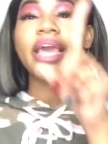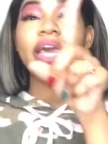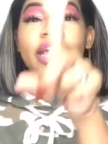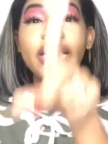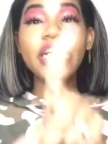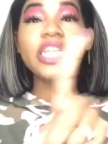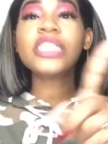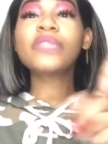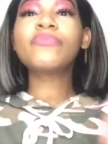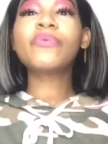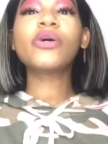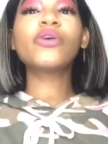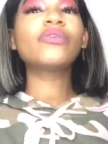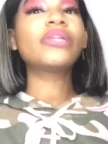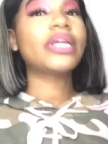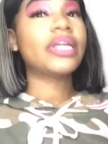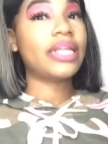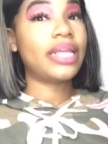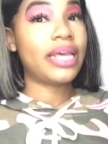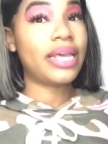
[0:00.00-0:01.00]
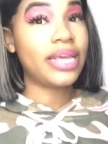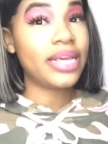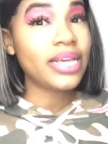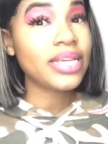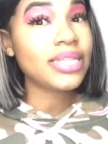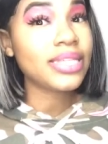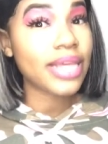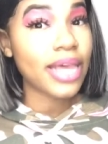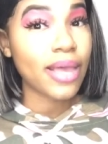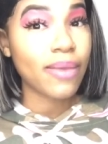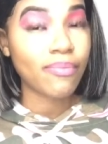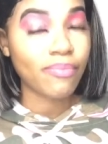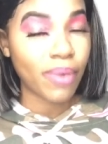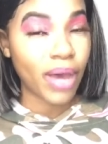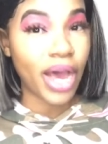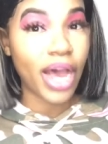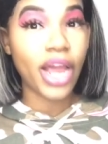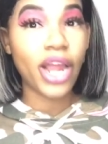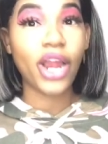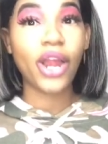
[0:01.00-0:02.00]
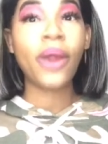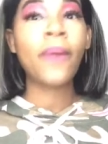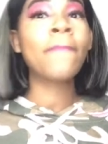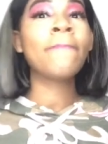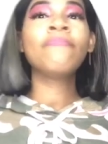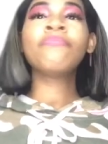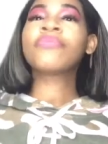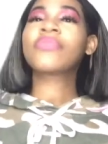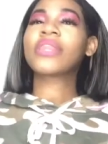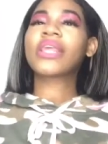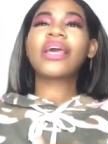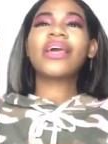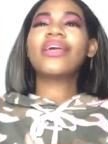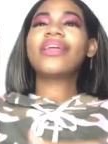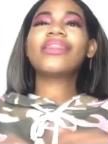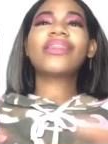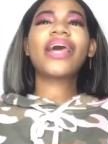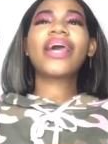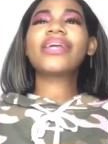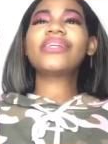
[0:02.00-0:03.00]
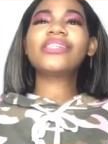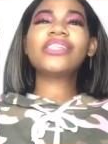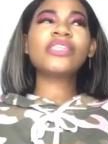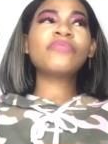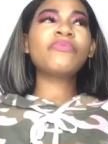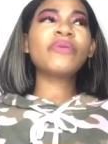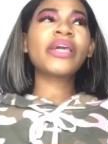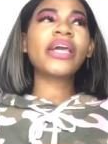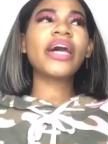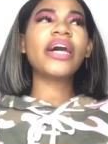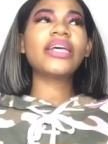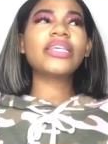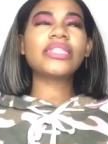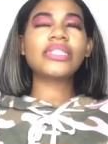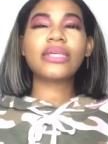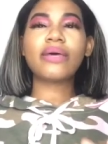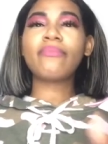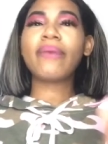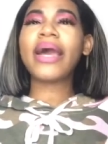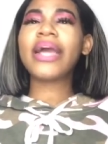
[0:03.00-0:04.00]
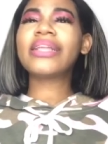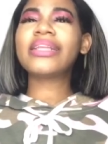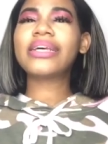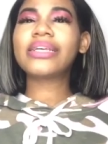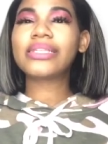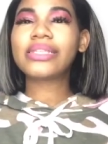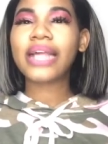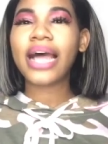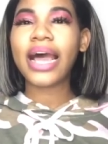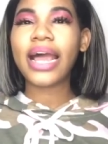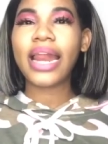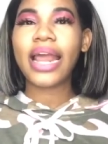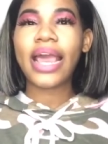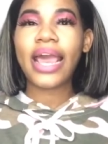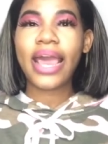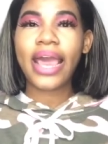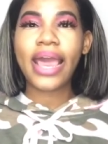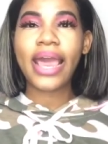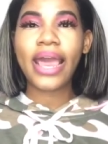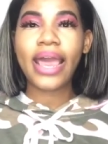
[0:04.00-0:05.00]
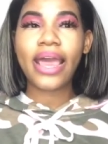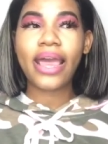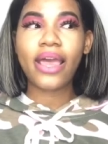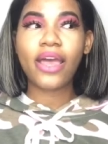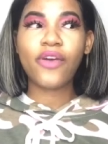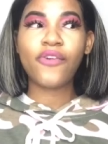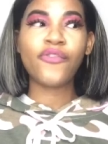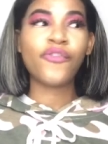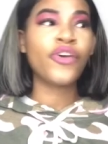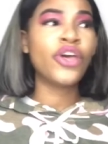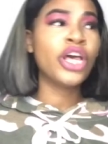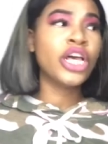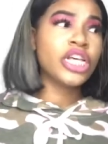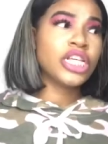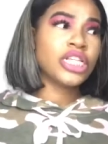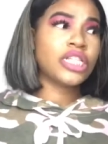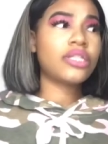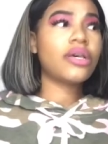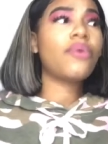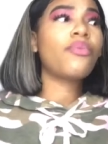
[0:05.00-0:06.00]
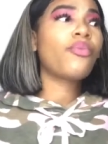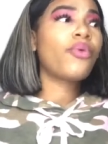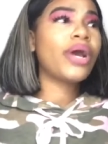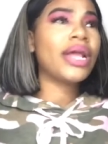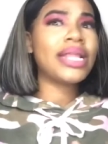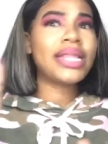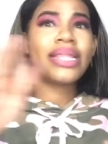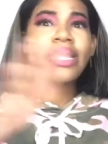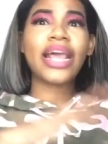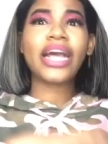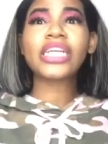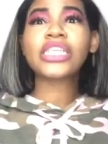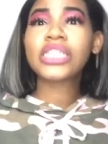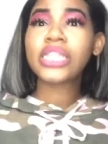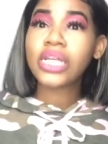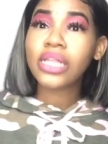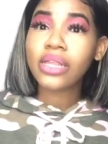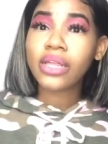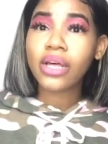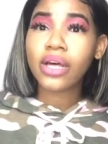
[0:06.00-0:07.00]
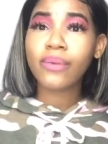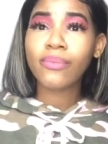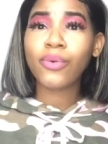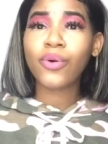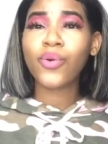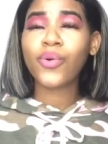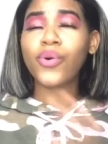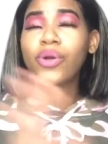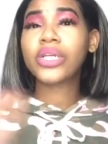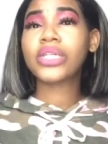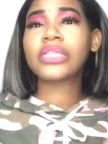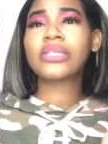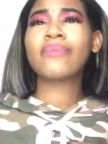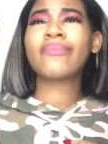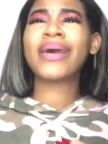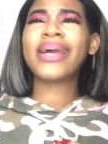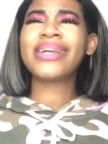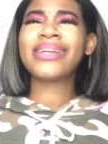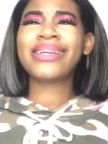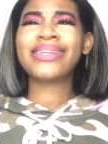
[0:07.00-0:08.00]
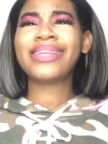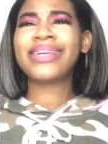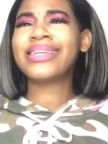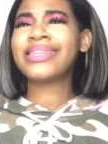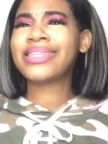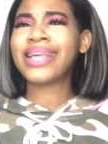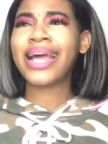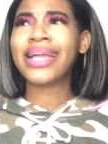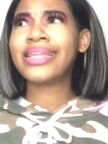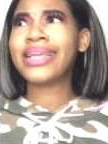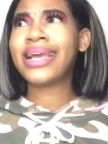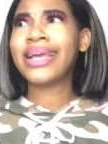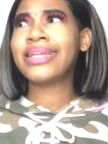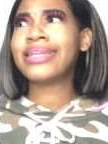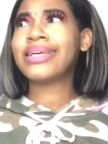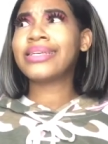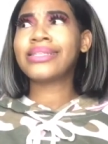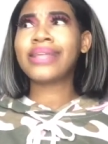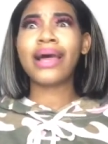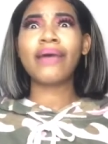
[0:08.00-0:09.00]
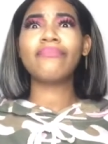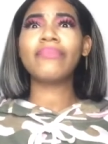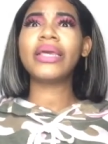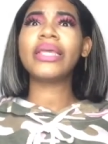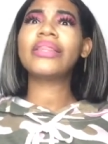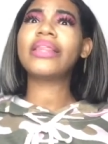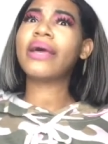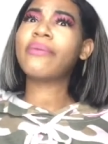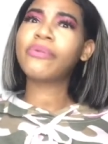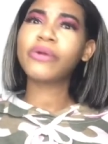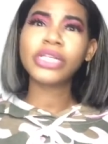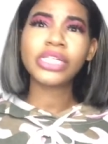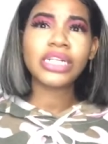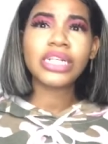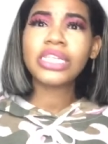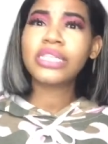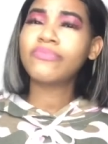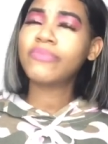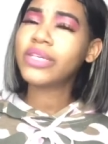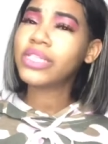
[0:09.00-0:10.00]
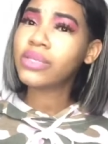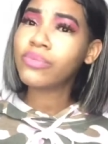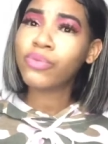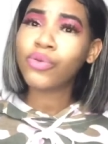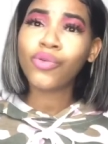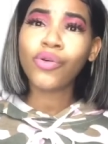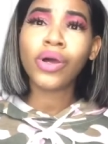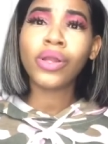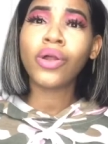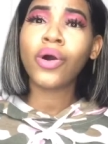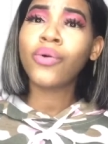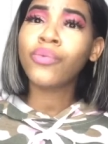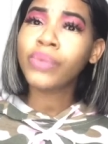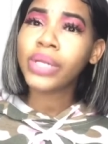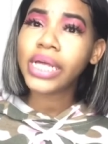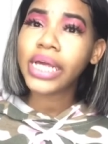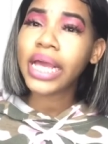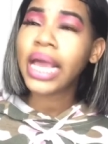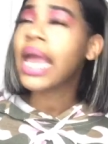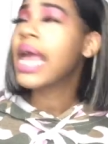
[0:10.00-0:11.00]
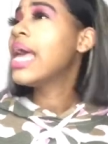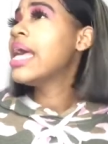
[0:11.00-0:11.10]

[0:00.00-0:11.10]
He's building his empire. Like, just because somebody does not have someone next to them or somebody that they's not dating does not mean that person is miserable or lonely.